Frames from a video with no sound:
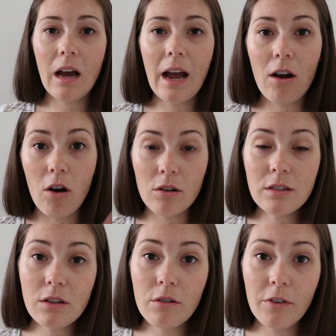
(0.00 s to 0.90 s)
I
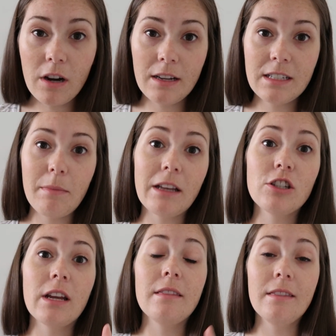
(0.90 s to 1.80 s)
also forgot to
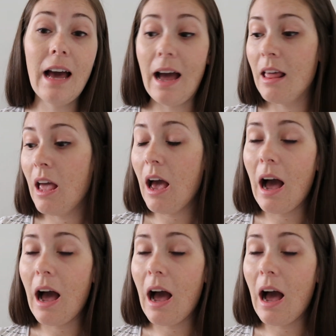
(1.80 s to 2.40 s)
mention that